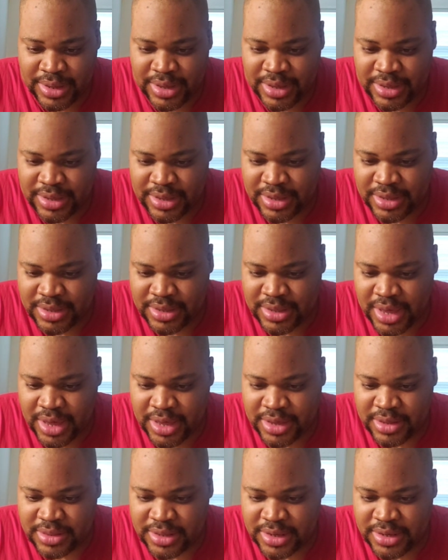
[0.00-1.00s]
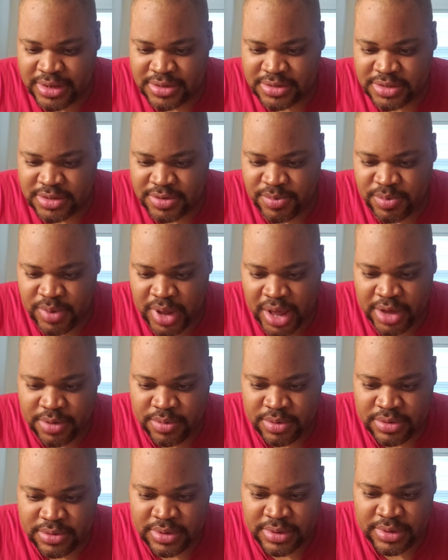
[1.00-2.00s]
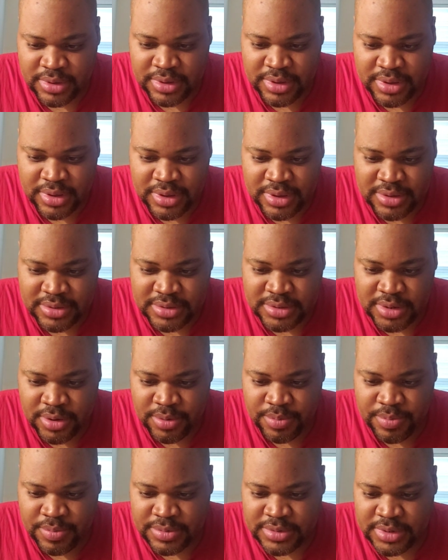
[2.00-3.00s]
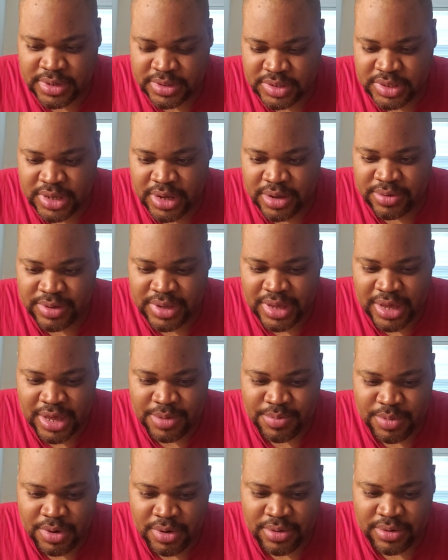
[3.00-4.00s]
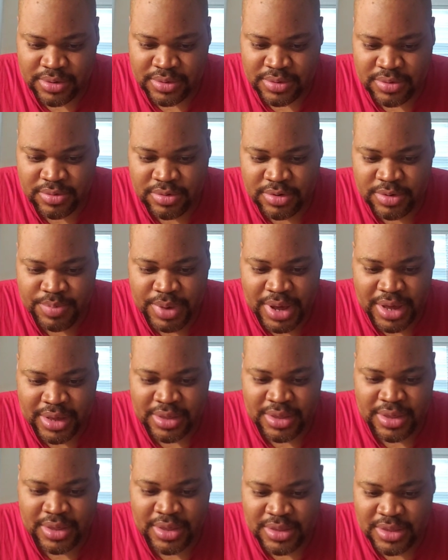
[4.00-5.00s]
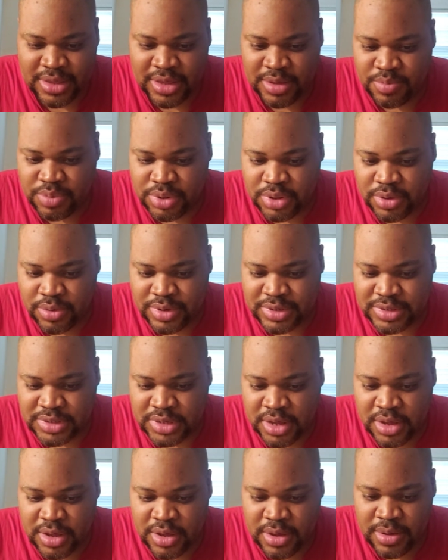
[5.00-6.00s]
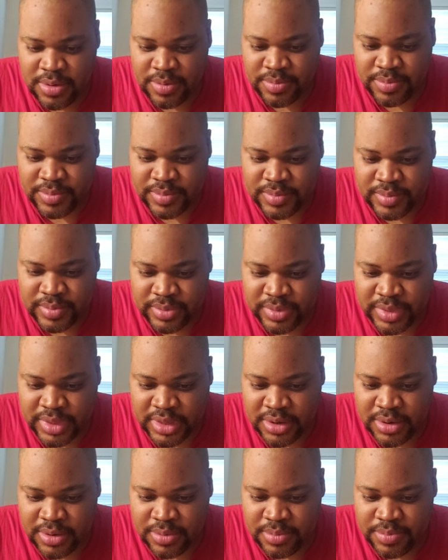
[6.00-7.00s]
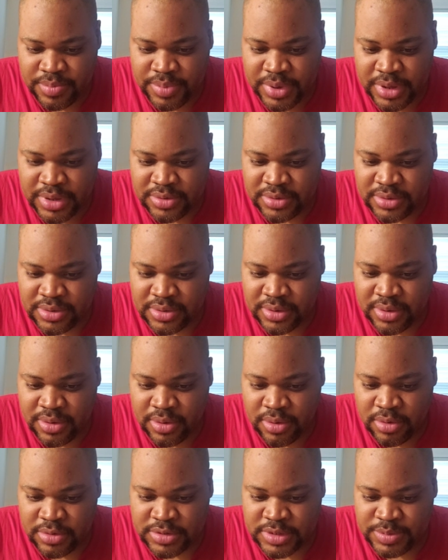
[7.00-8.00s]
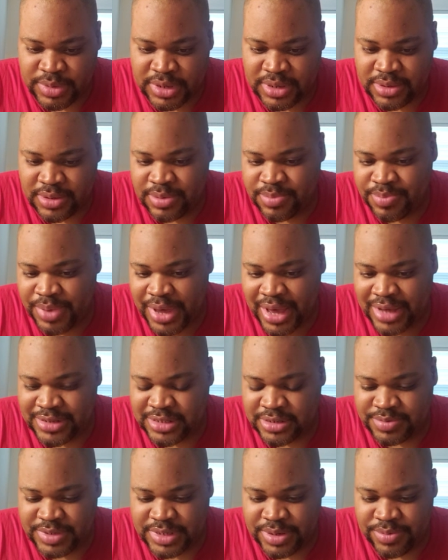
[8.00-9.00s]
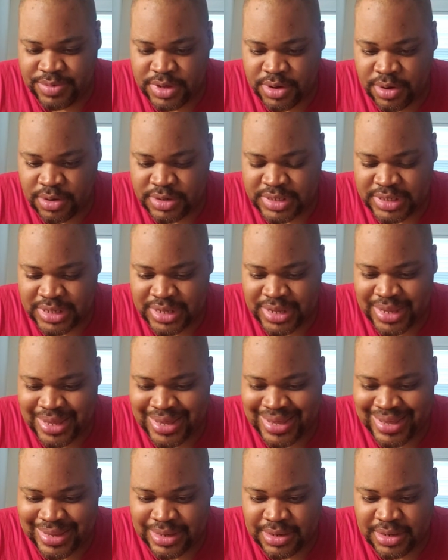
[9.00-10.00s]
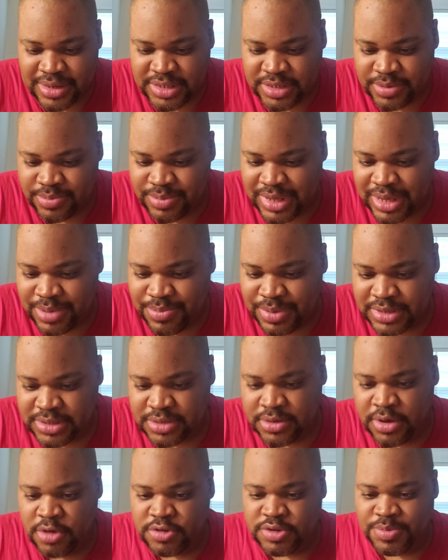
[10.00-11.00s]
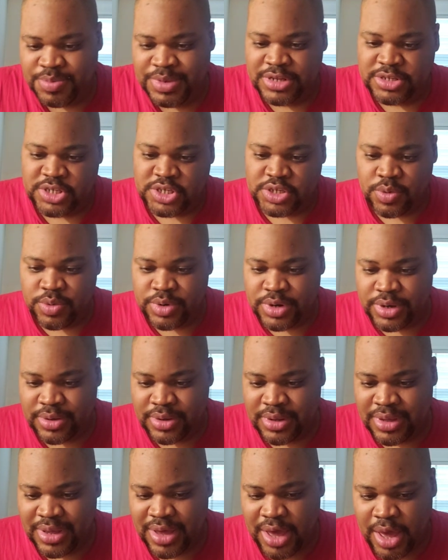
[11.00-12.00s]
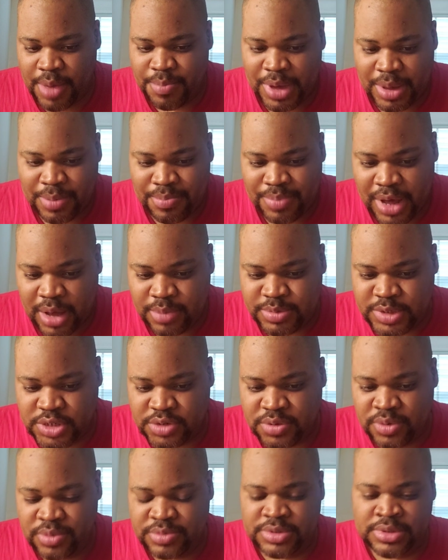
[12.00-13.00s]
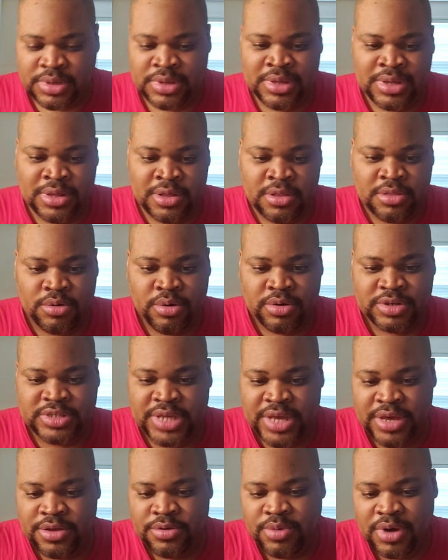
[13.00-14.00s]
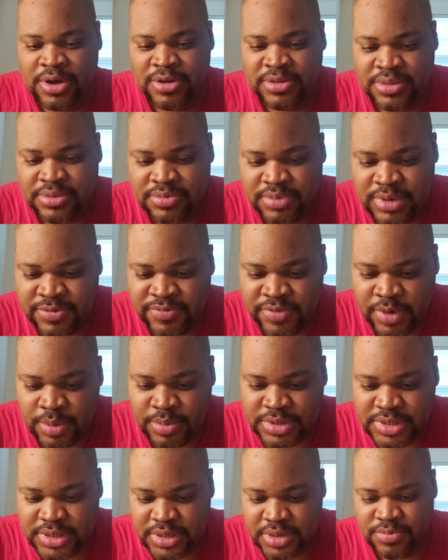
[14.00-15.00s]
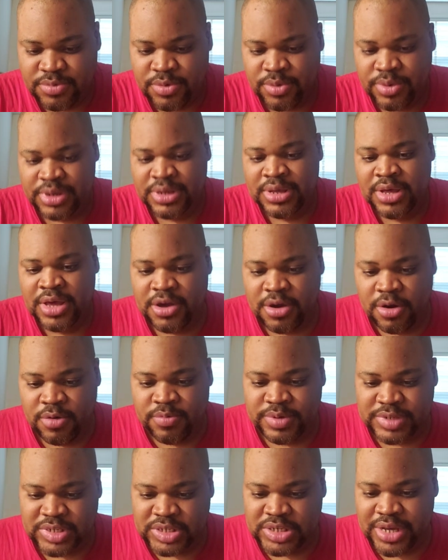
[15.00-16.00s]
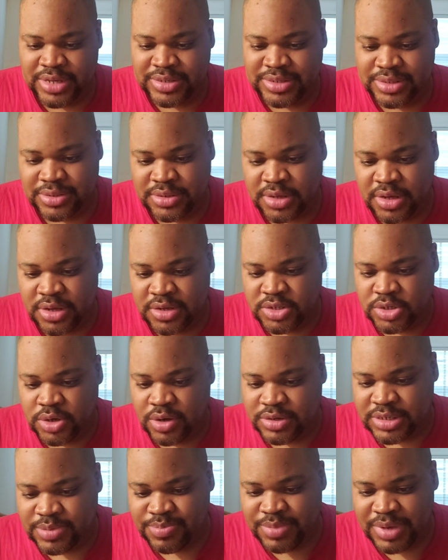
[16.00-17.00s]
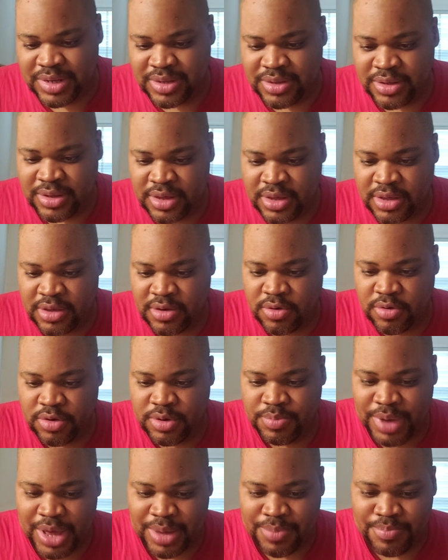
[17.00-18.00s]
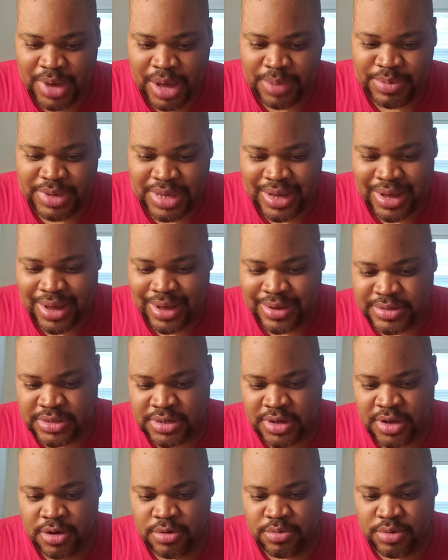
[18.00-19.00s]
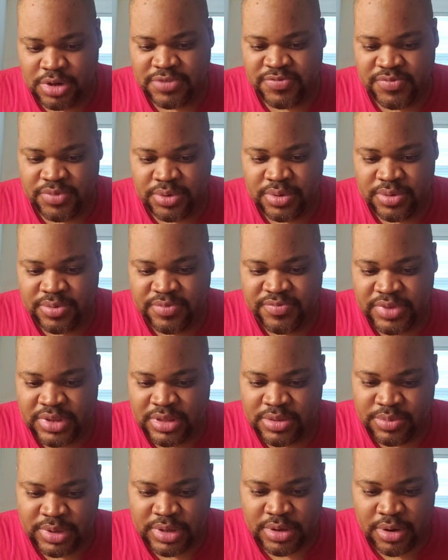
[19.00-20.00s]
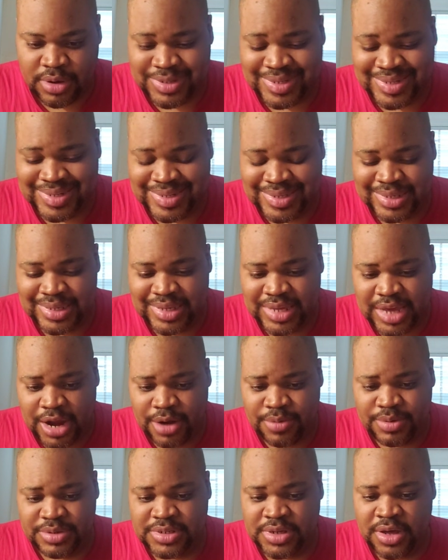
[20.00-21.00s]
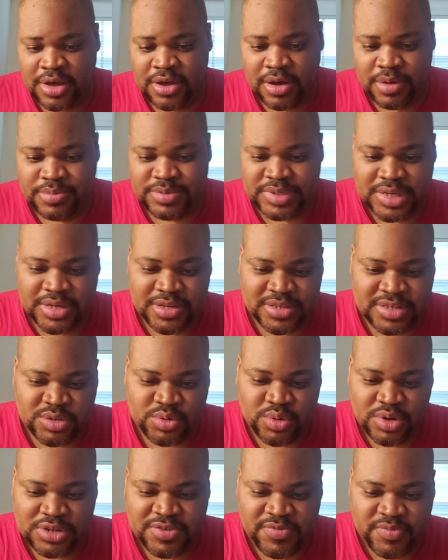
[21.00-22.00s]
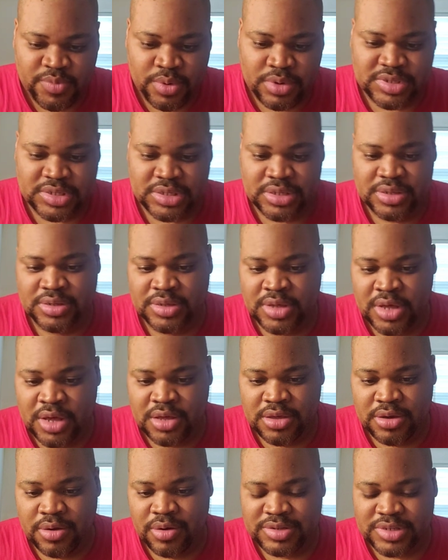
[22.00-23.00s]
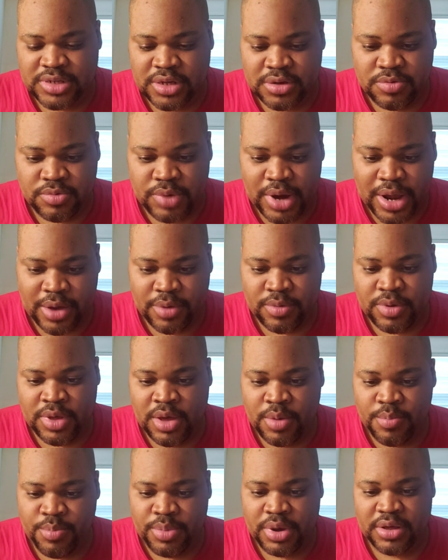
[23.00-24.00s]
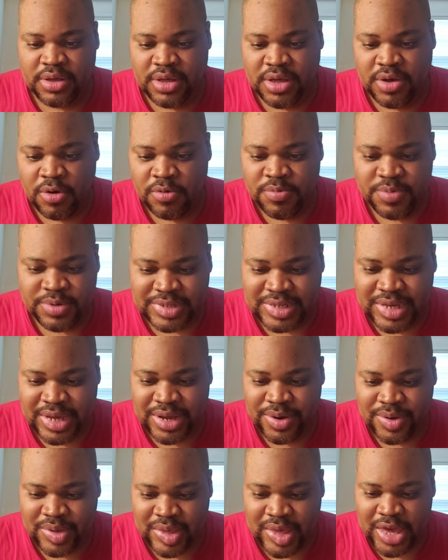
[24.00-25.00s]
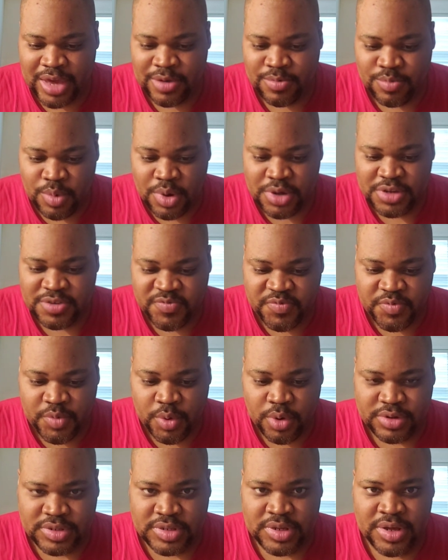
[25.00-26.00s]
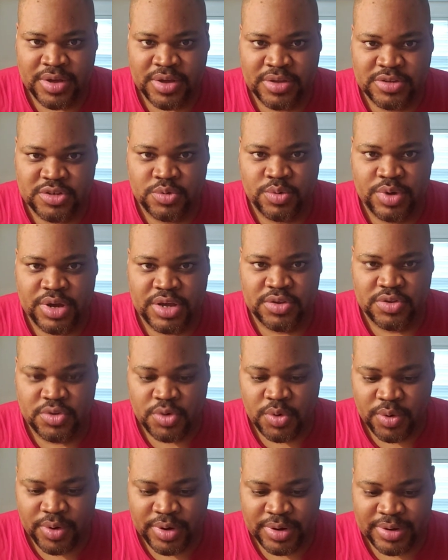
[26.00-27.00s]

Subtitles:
Key gang leading to Iowa touchdown came on quarterback Ken Plowen's pinned ultimate pass of 7 yards to end Jim Gibbons. So Minnesota halfback Bob Schultz lost handle on 3 fumbles to ruin Gopher's chances. Charging mini quarterback Bobby Cox rushed for 53 yards on 16 carries, obtained 214 yards on ground, but Gopher's air game was forced to endure.